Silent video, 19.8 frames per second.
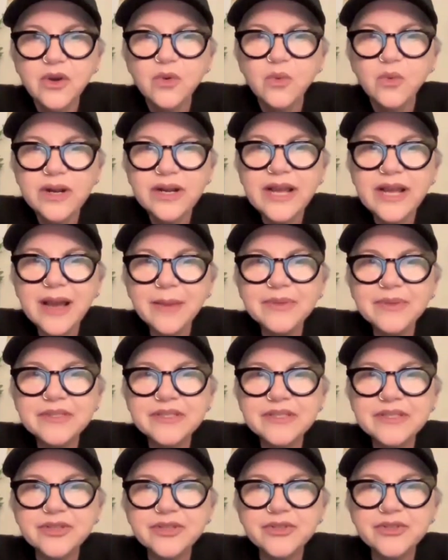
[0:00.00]
What
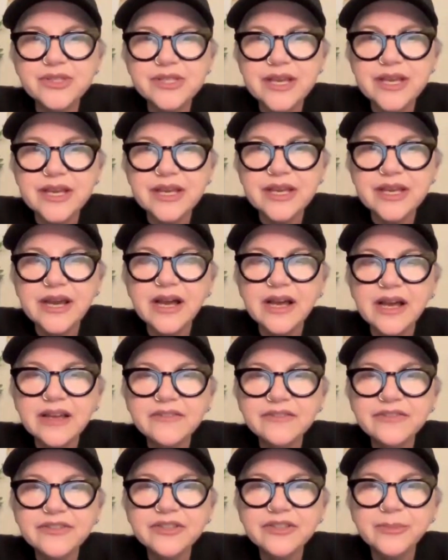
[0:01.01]
happens if you say,
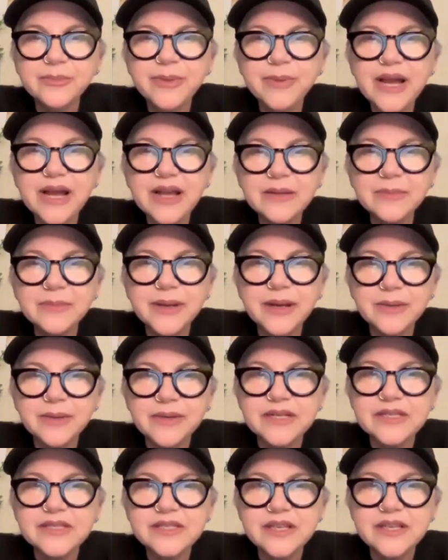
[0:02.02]
I feel bad about
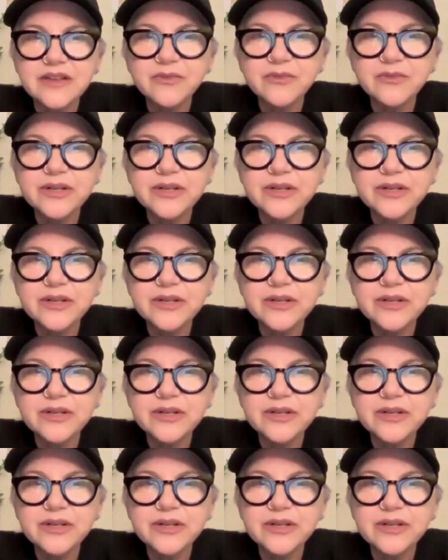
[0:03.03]
myself